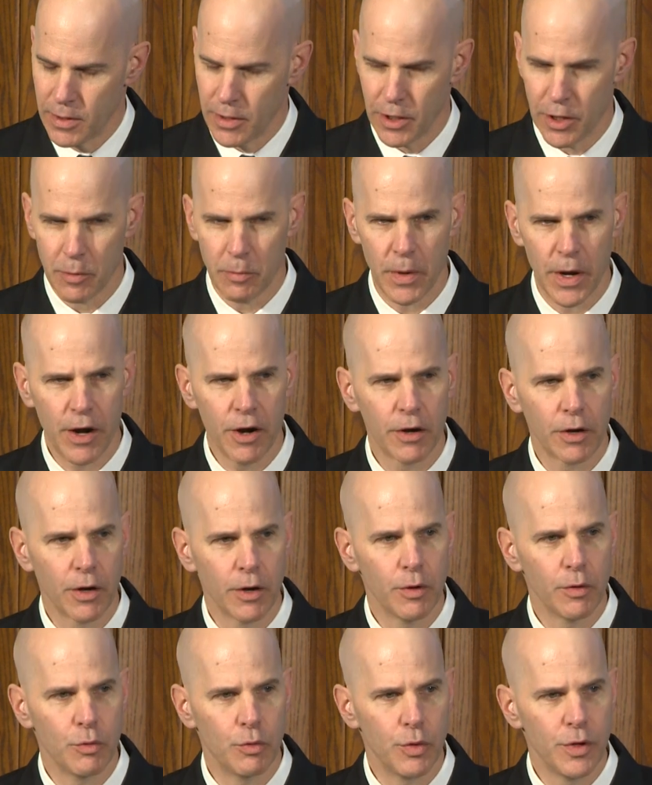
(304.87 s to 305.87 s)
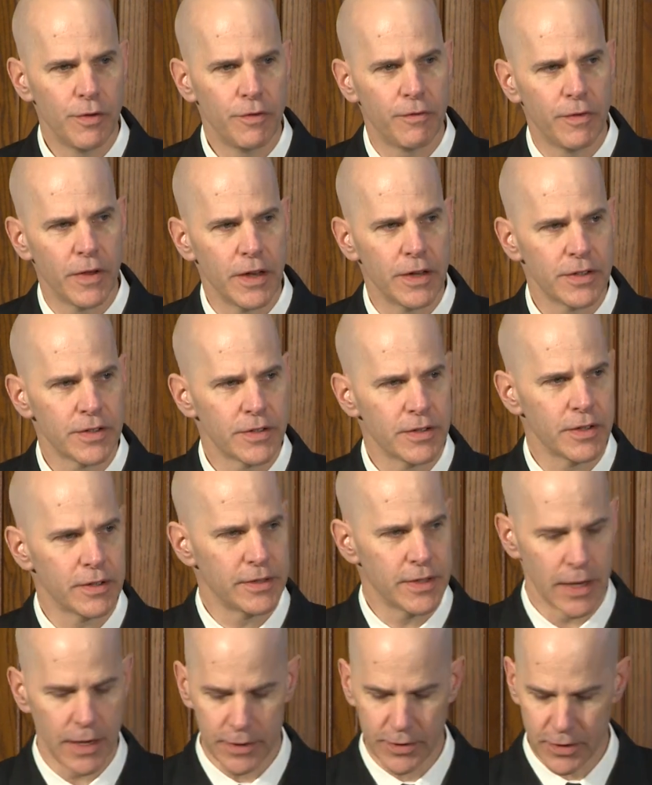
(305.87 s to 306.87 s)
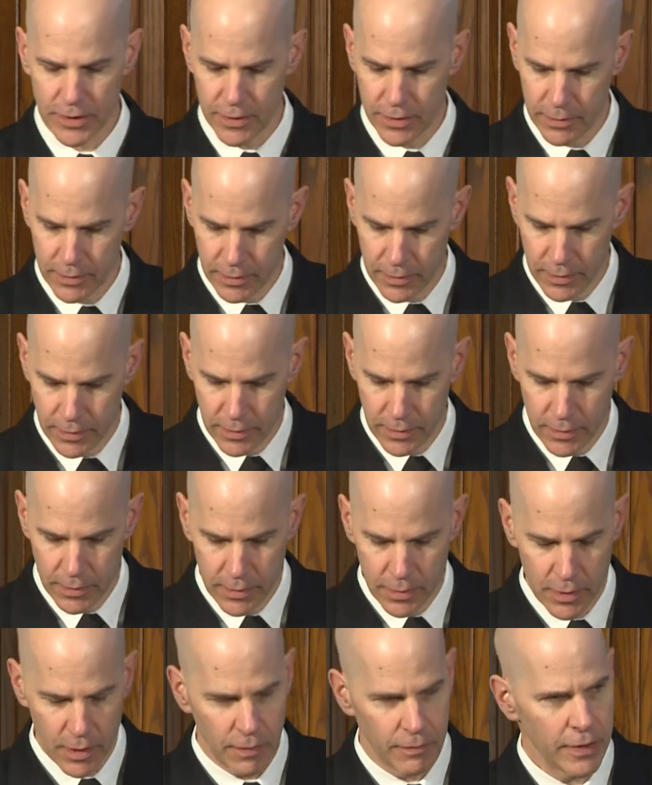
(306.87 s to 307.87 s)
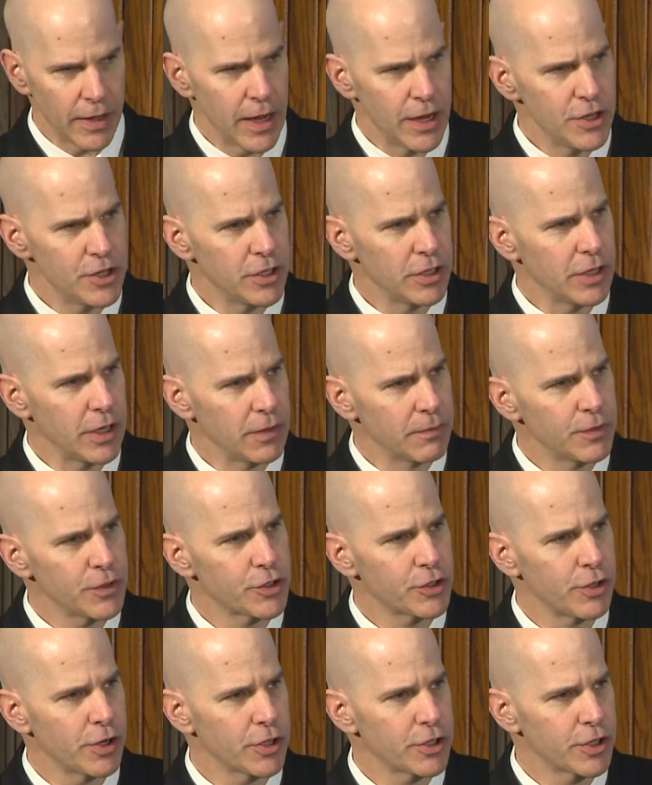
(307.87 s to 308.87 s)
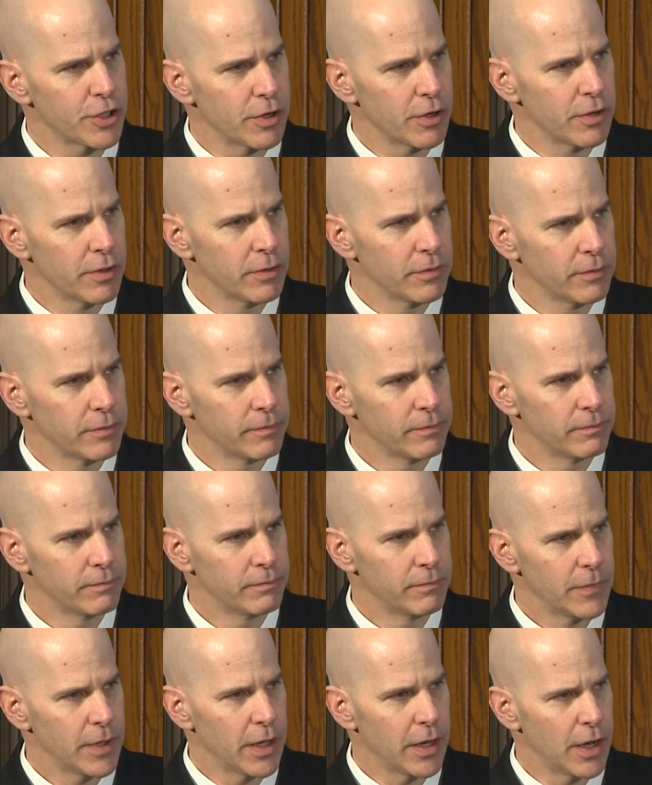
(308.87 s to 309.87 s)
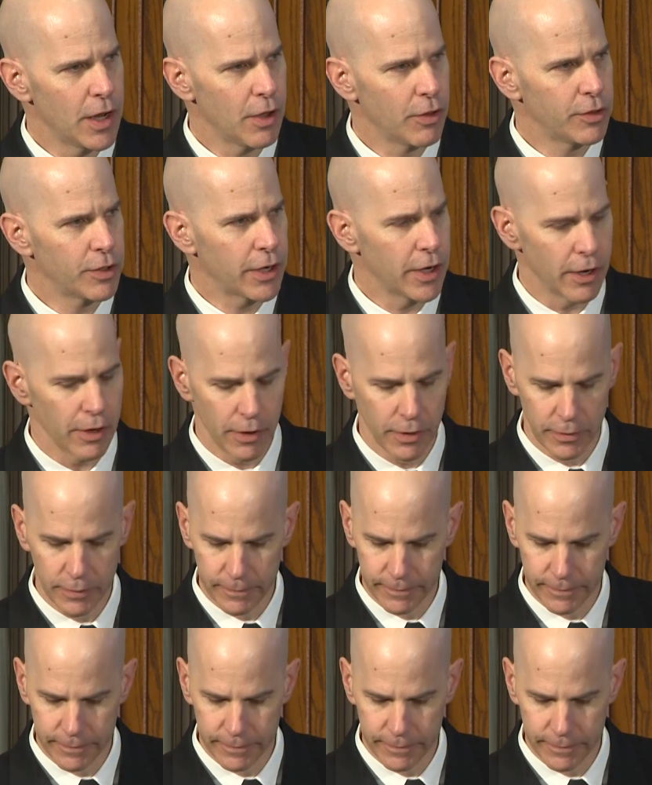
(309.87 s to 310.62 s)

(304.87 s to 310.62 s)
In America, we face the test of aging infrastructure and healthcare.